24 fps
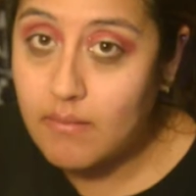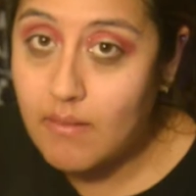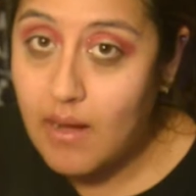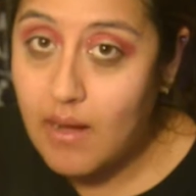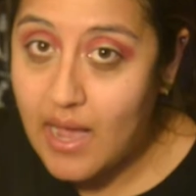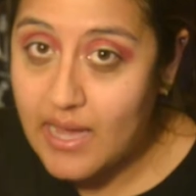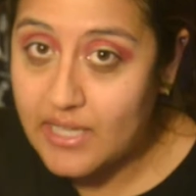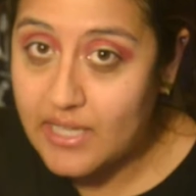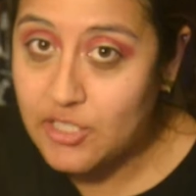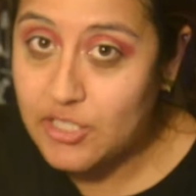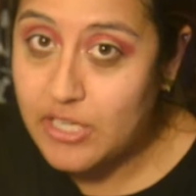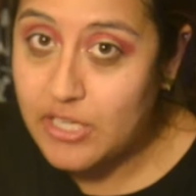
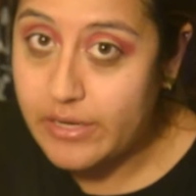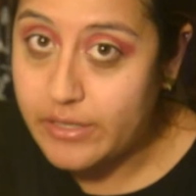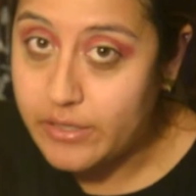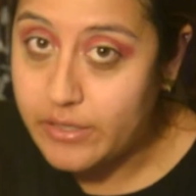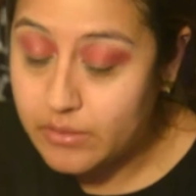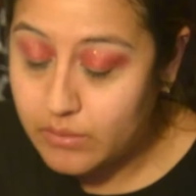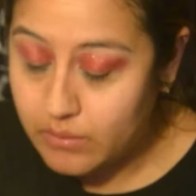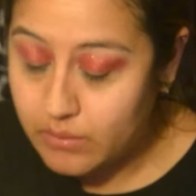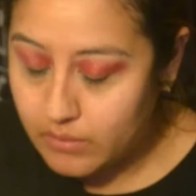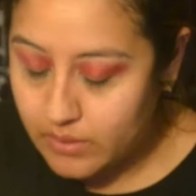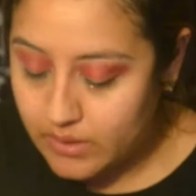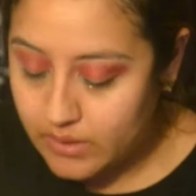
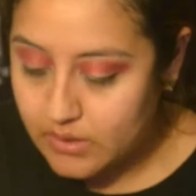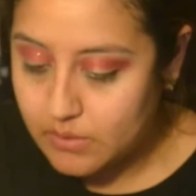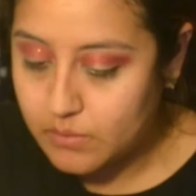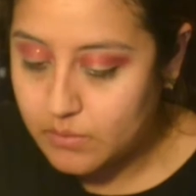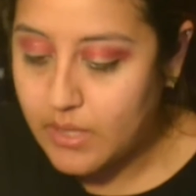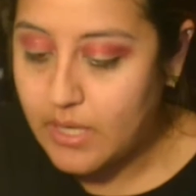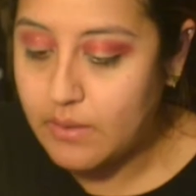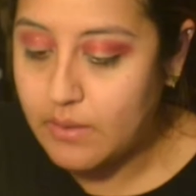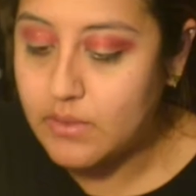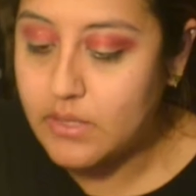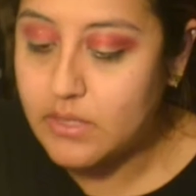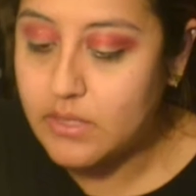eyeshadow is
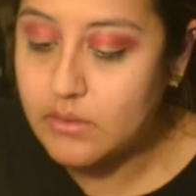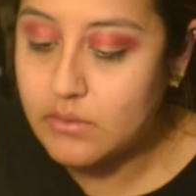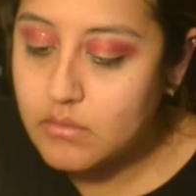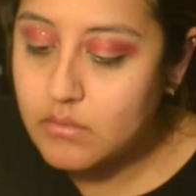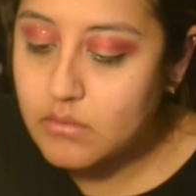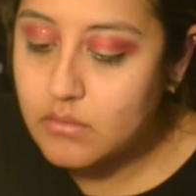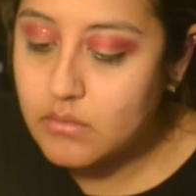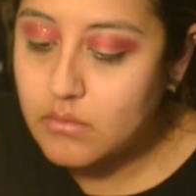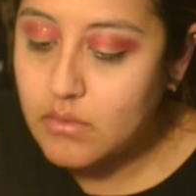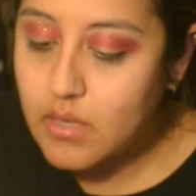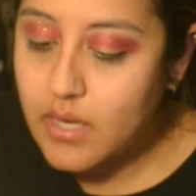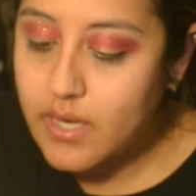what I would use.
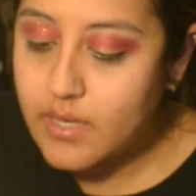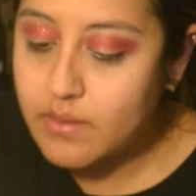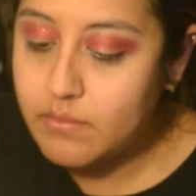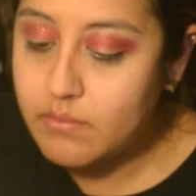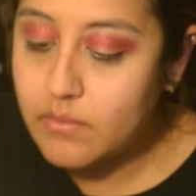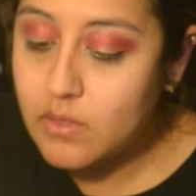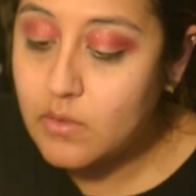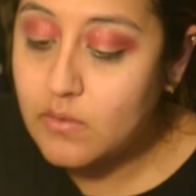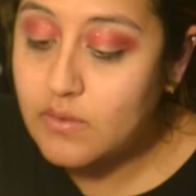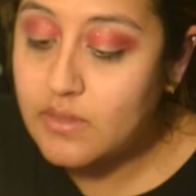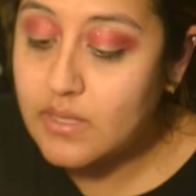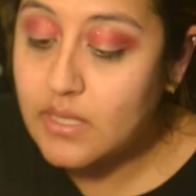
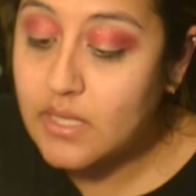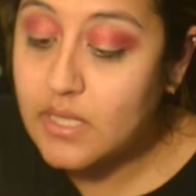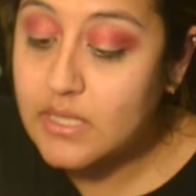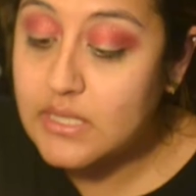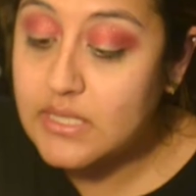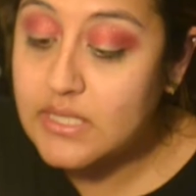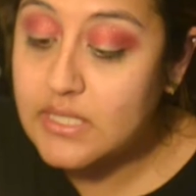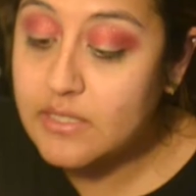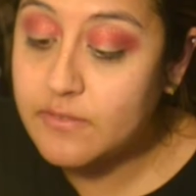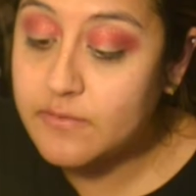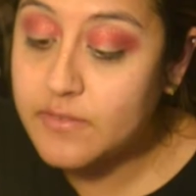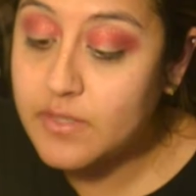I'm using a
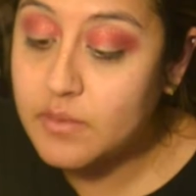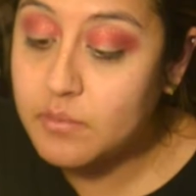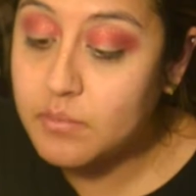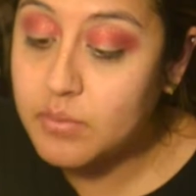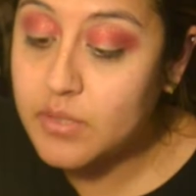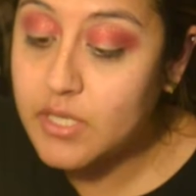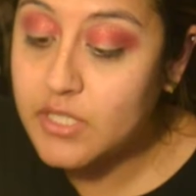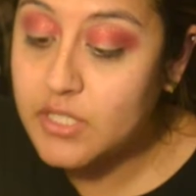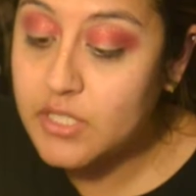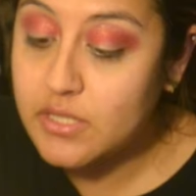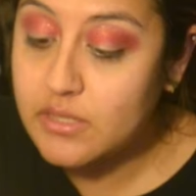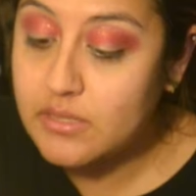different
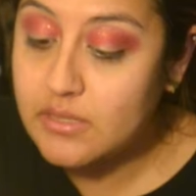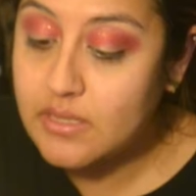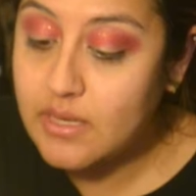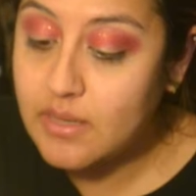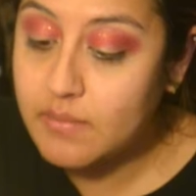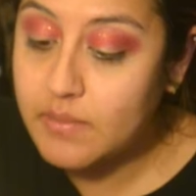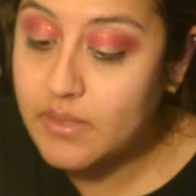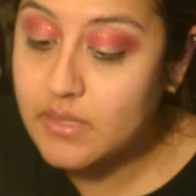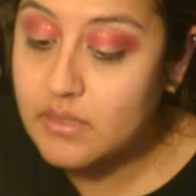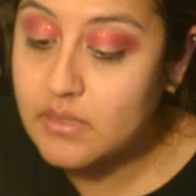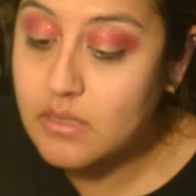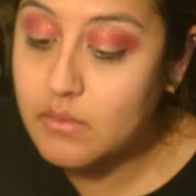brush this
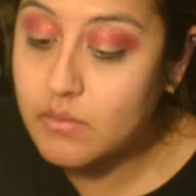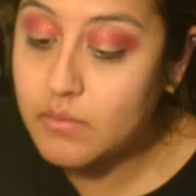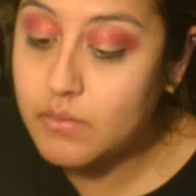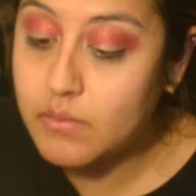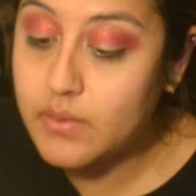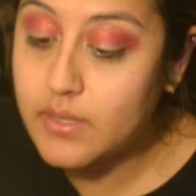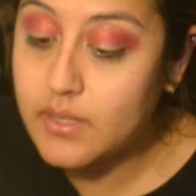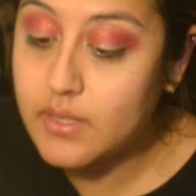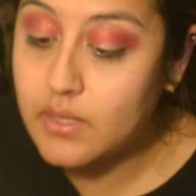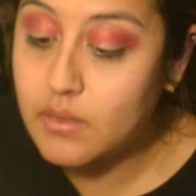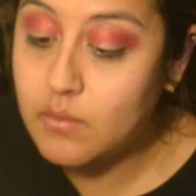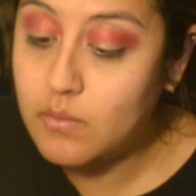time because I
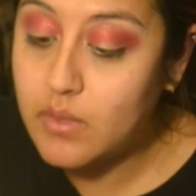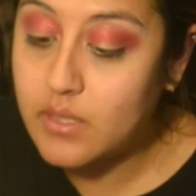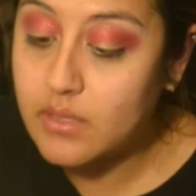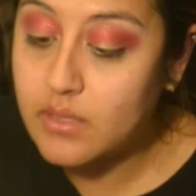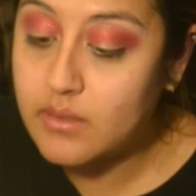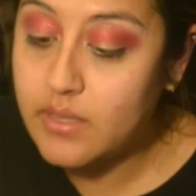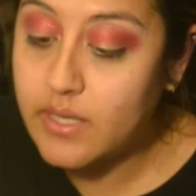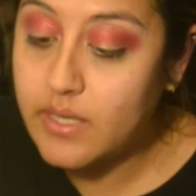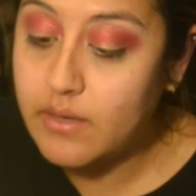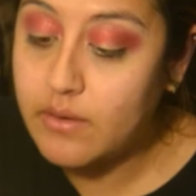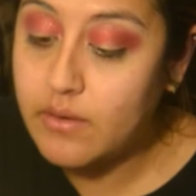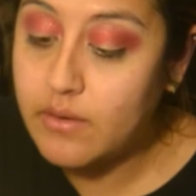really want to
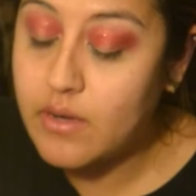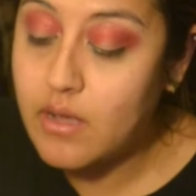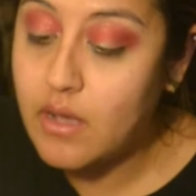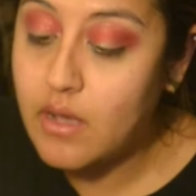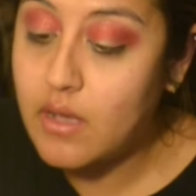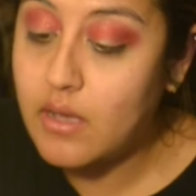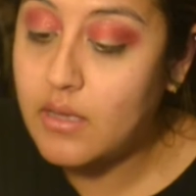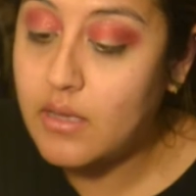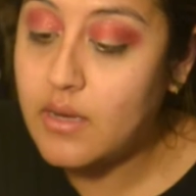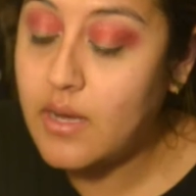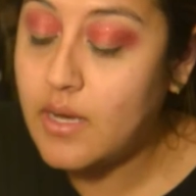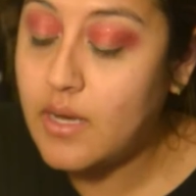layer it
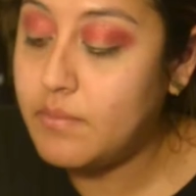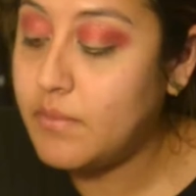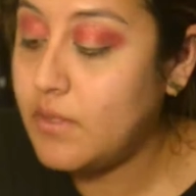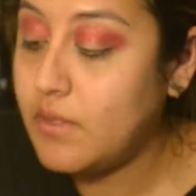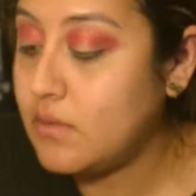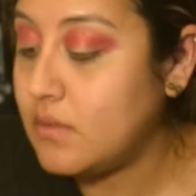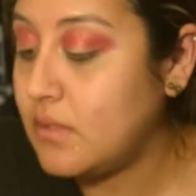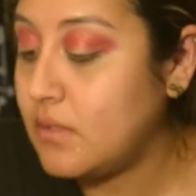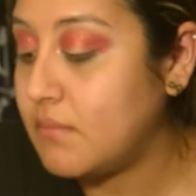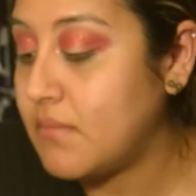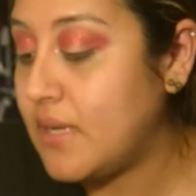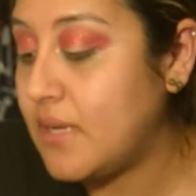on. I'm
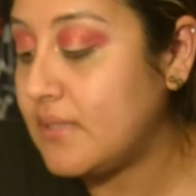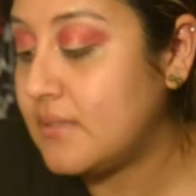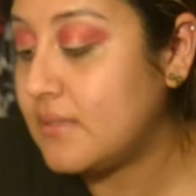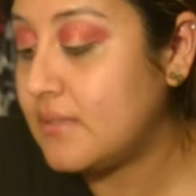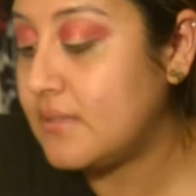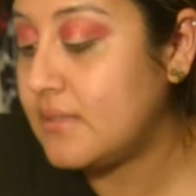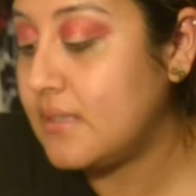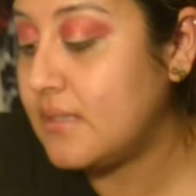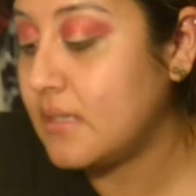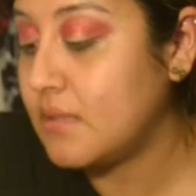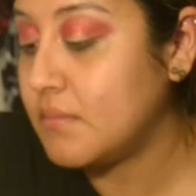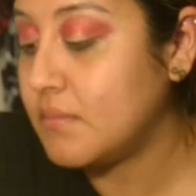using my
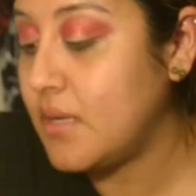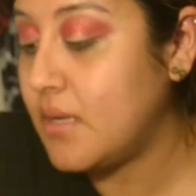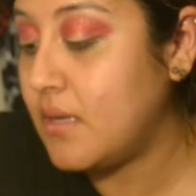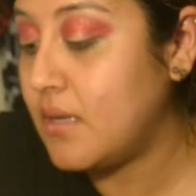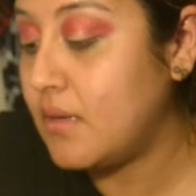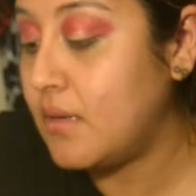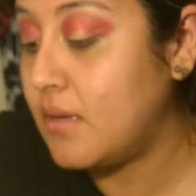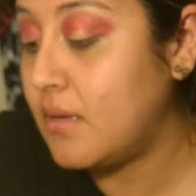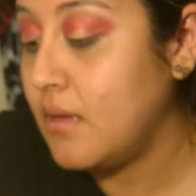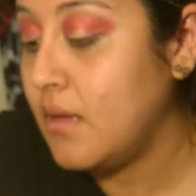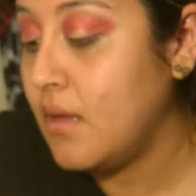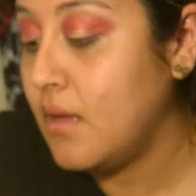
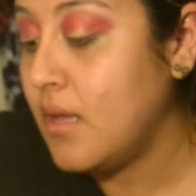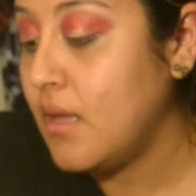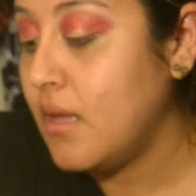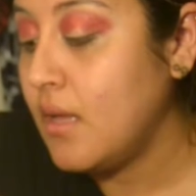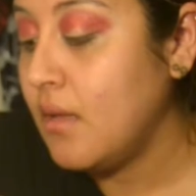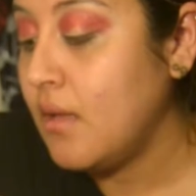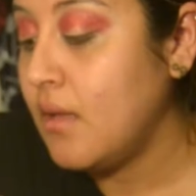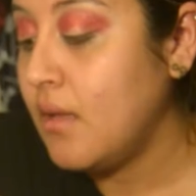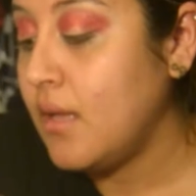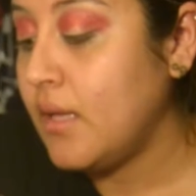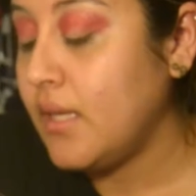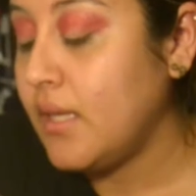Sigma
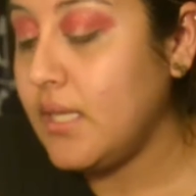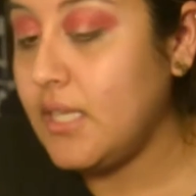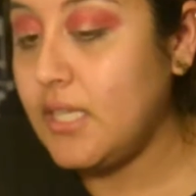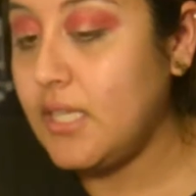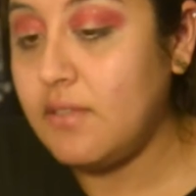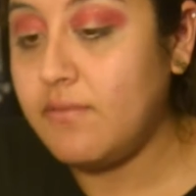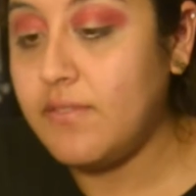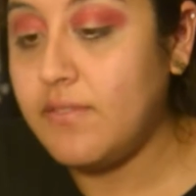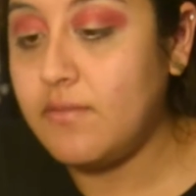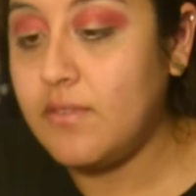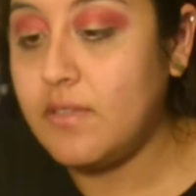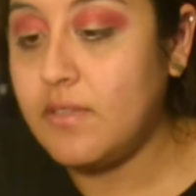
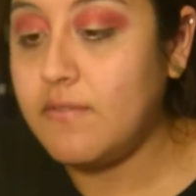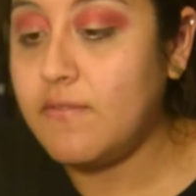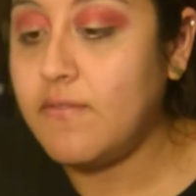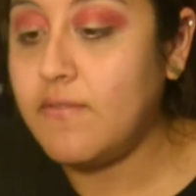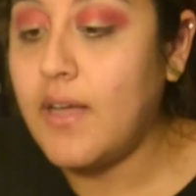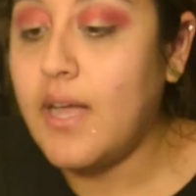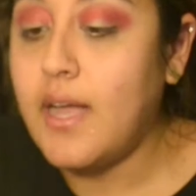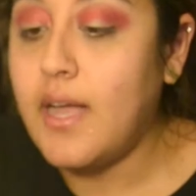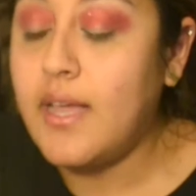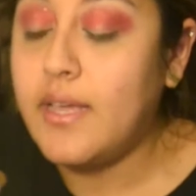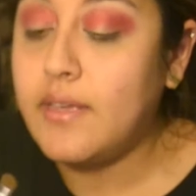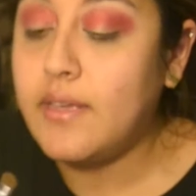
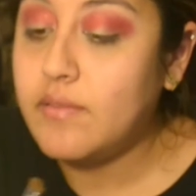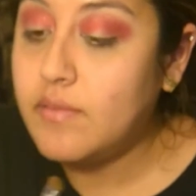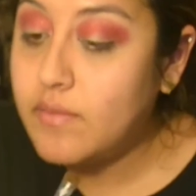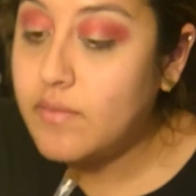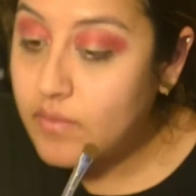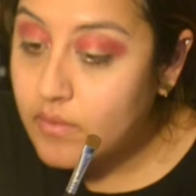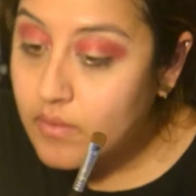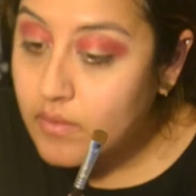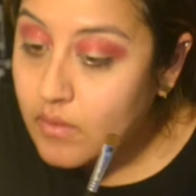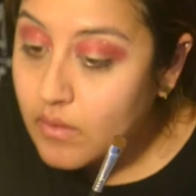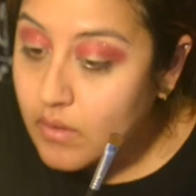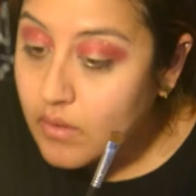E55
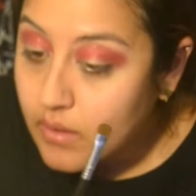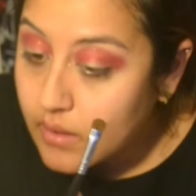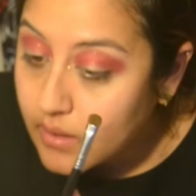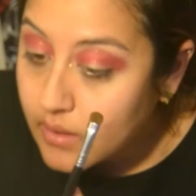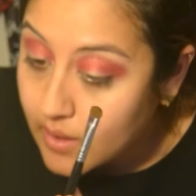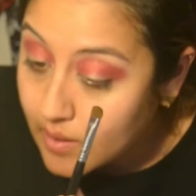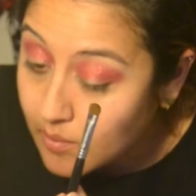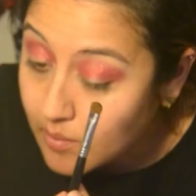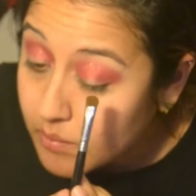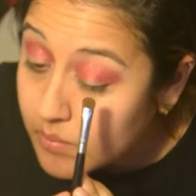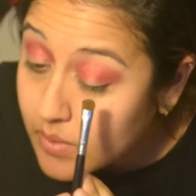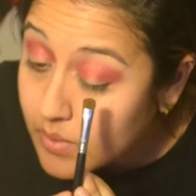
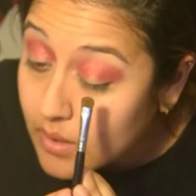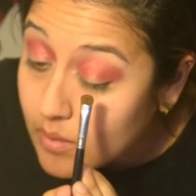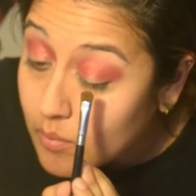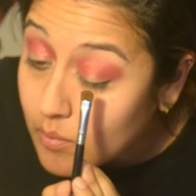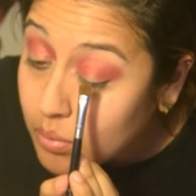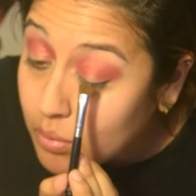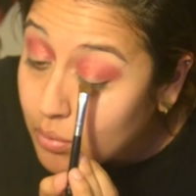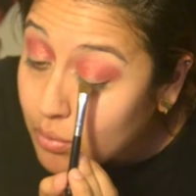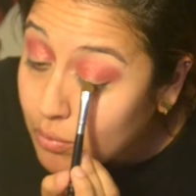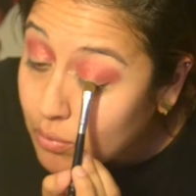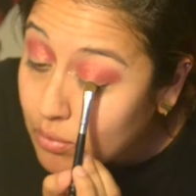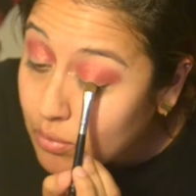and I'm going to
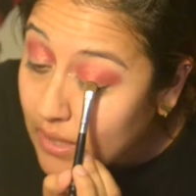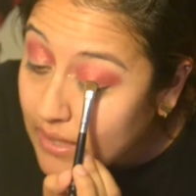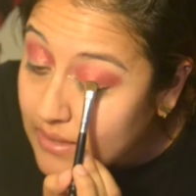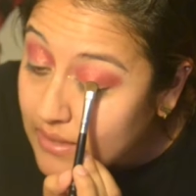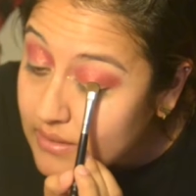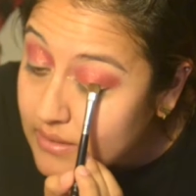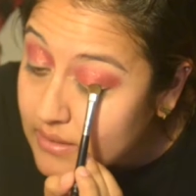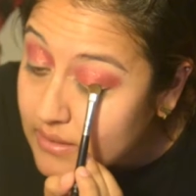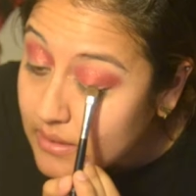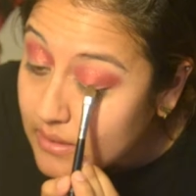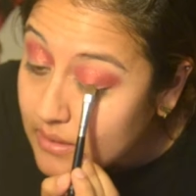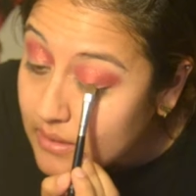
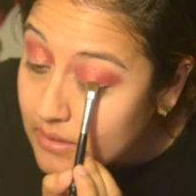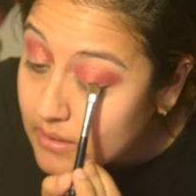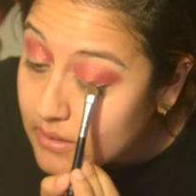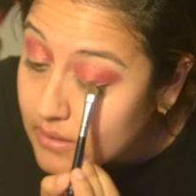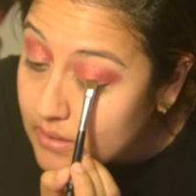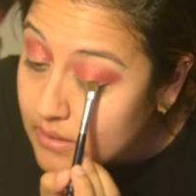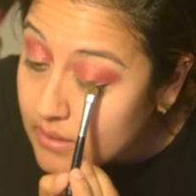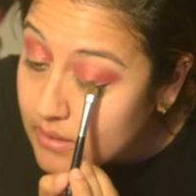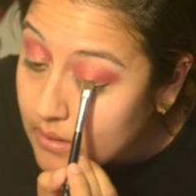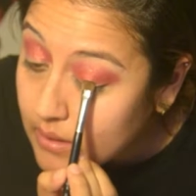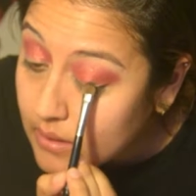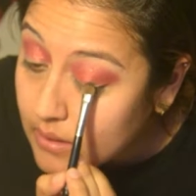press
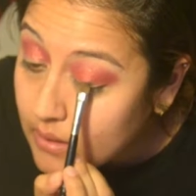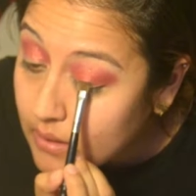this.